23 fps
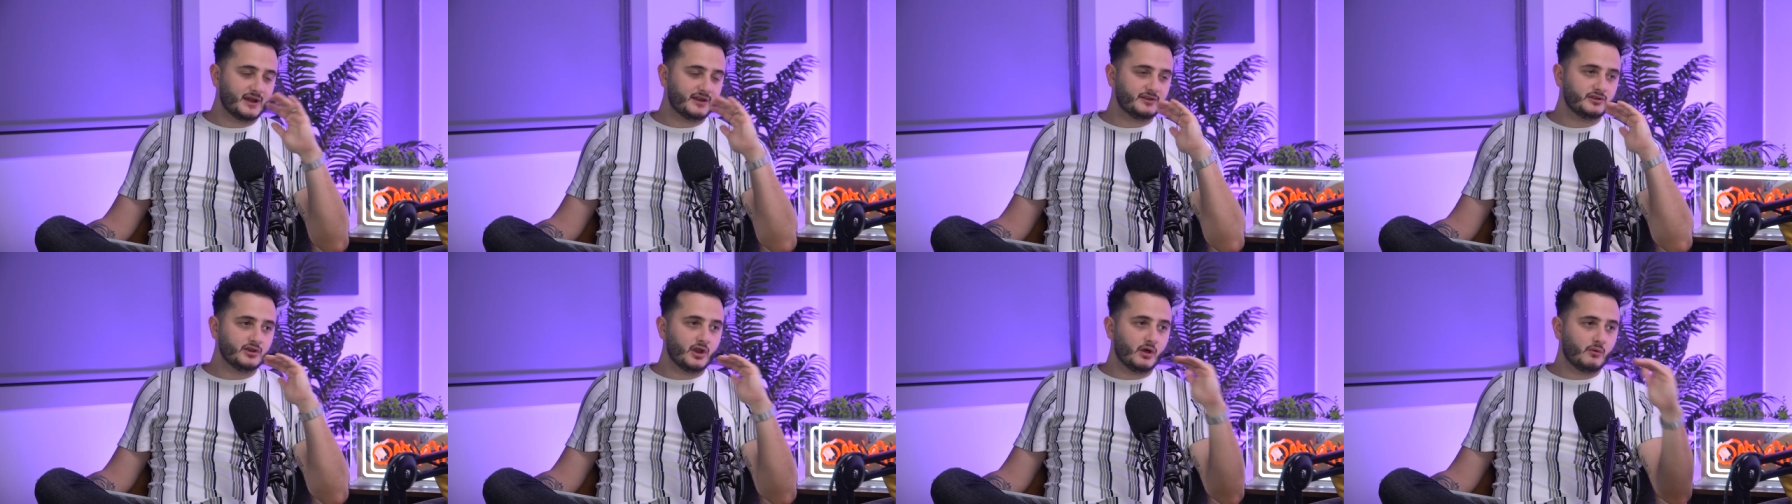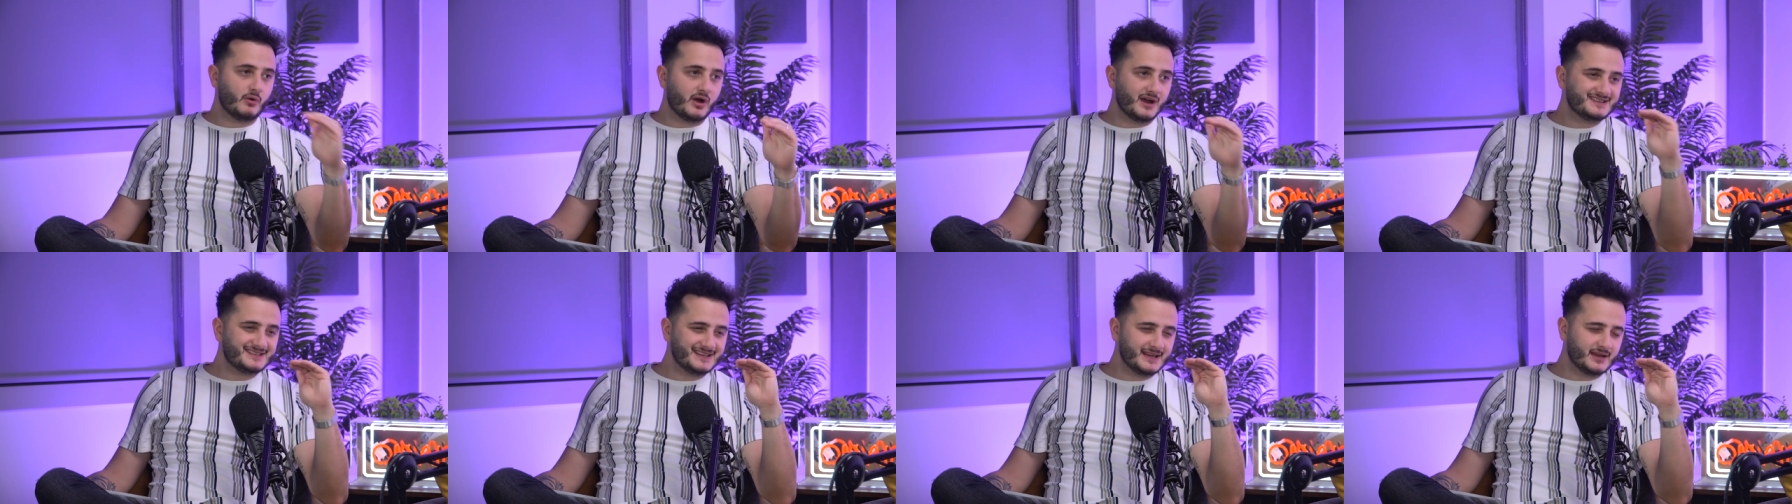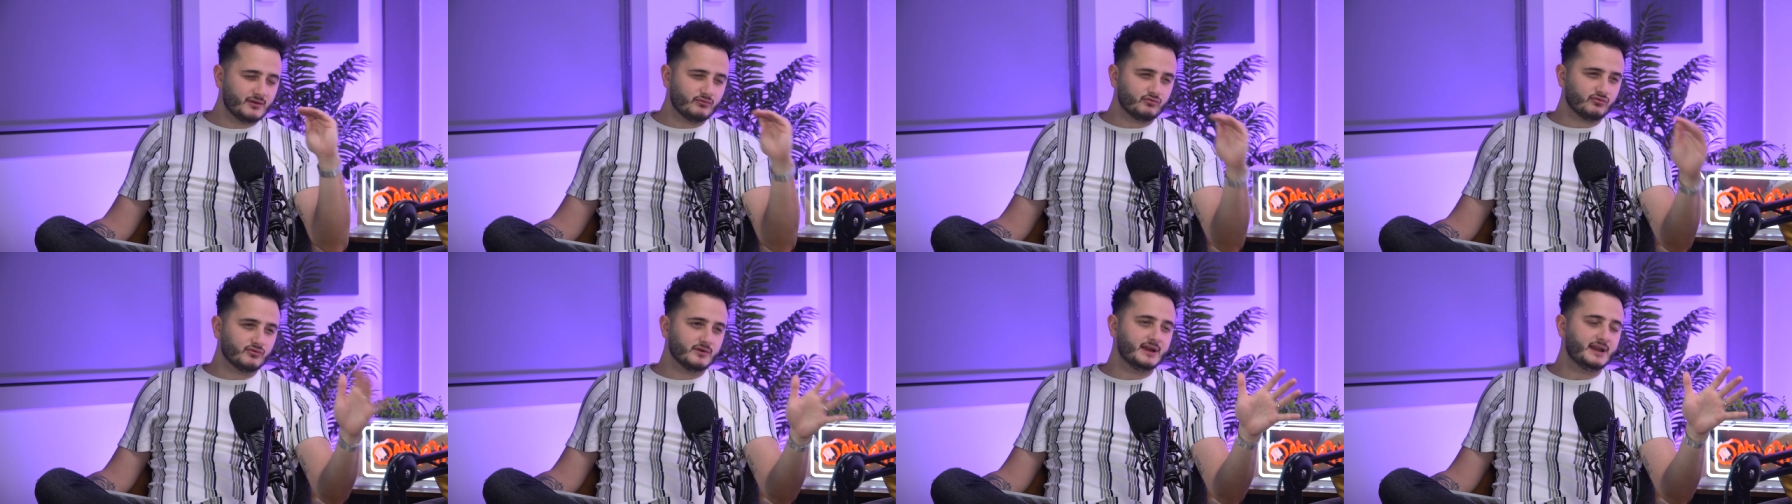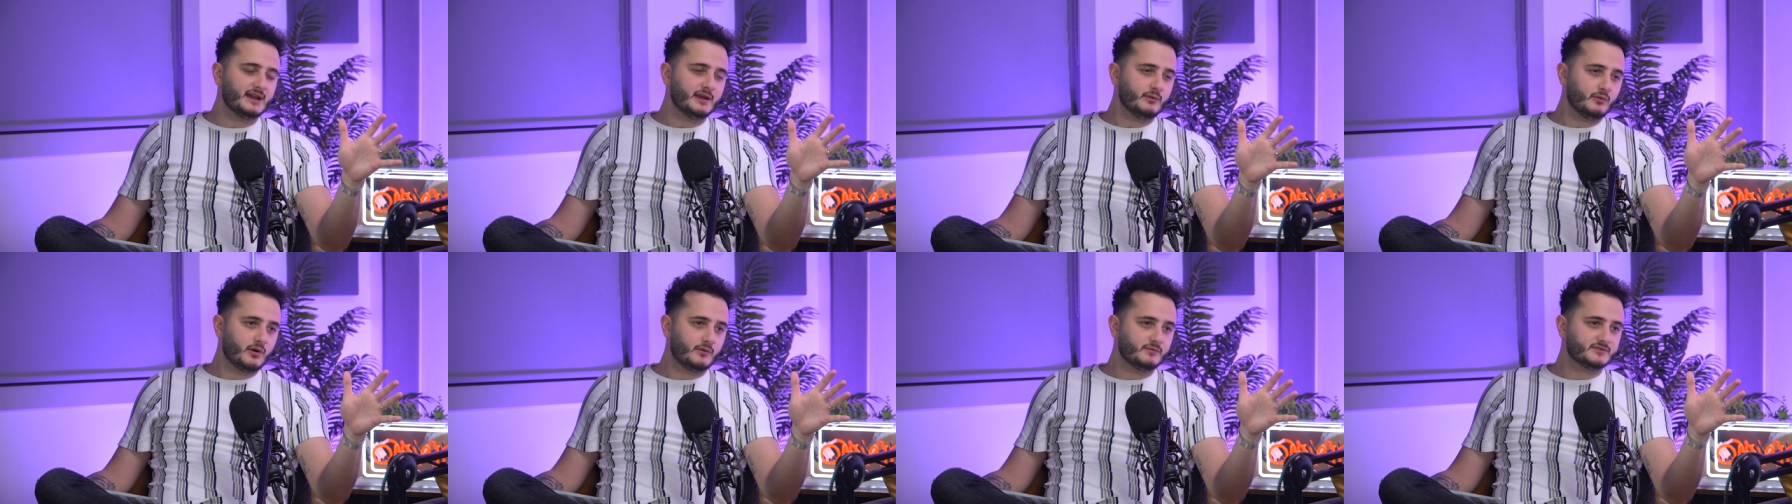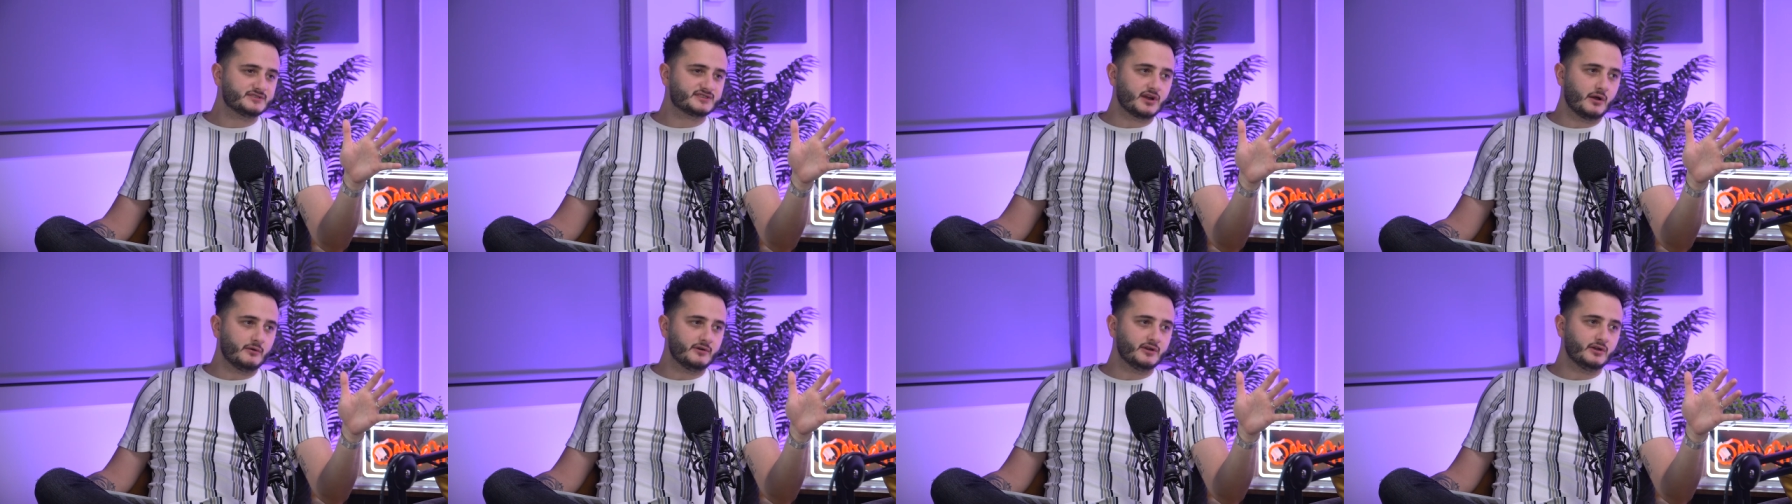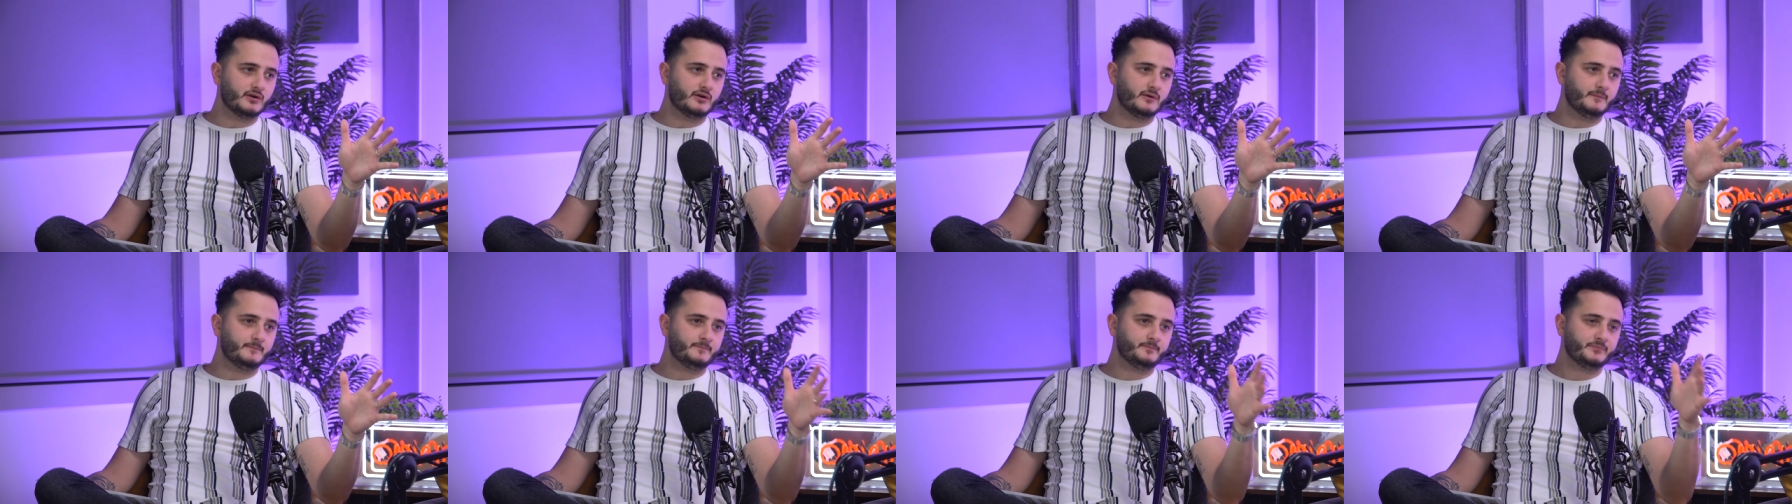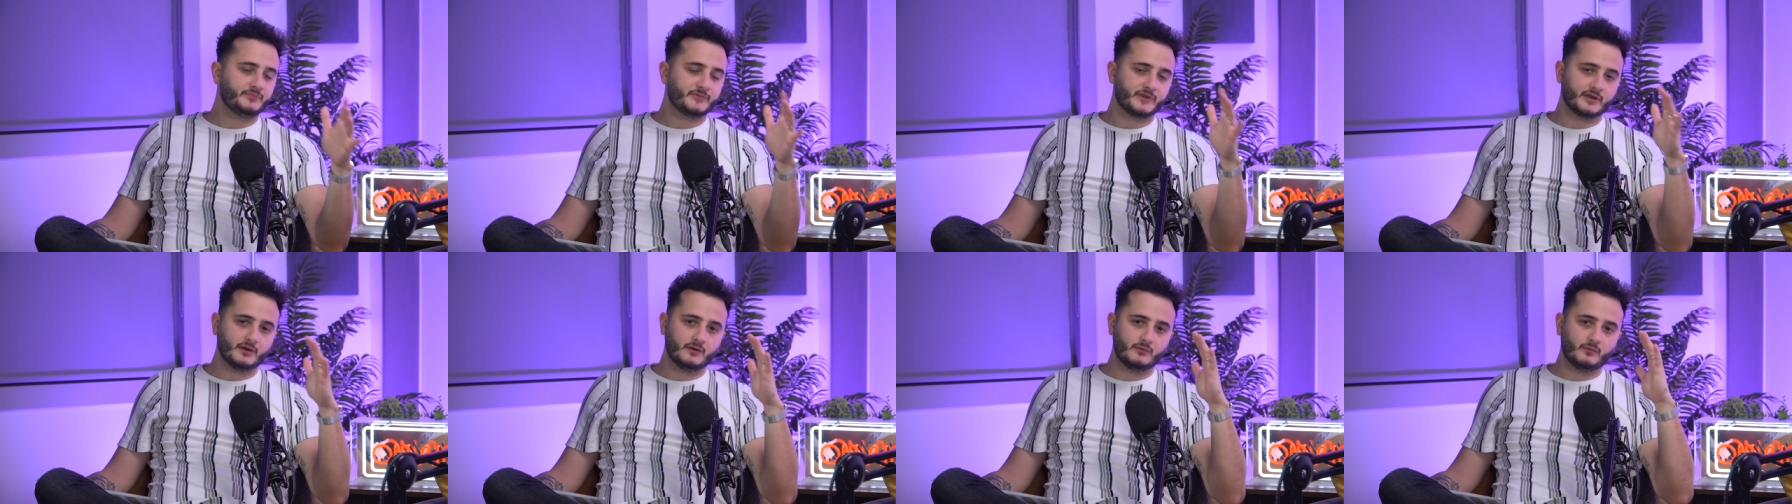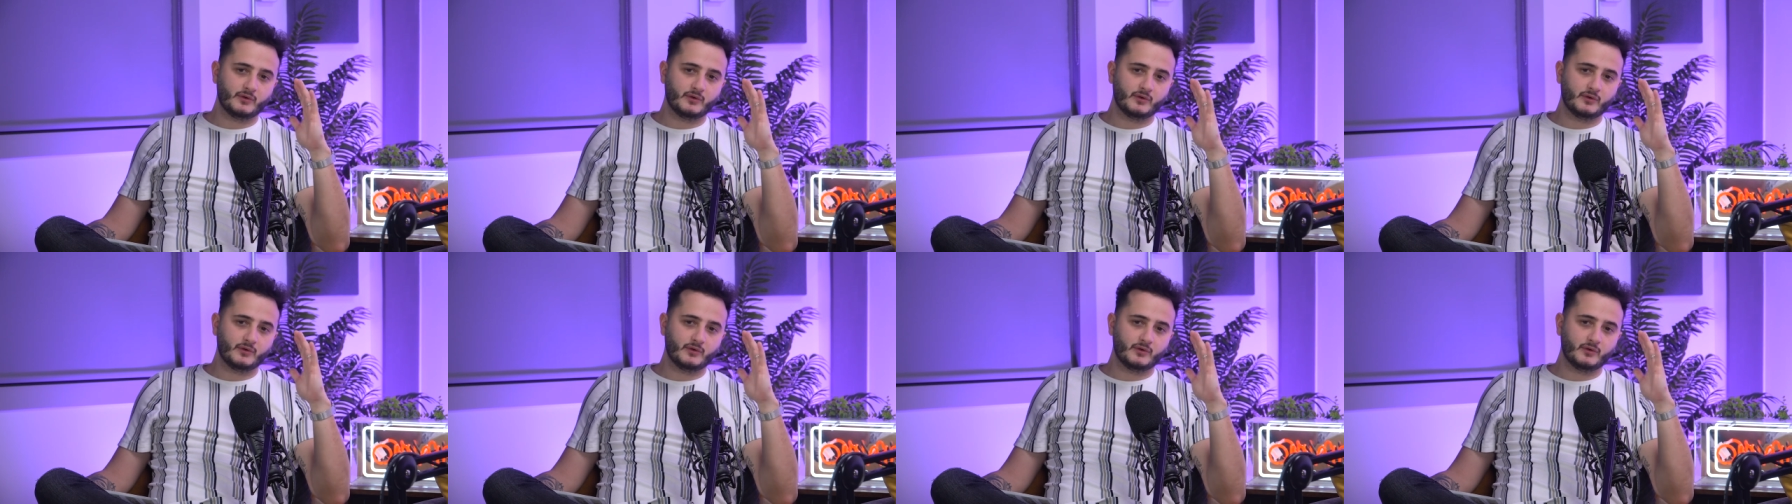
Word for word: We had no idea really what was going on. Mm.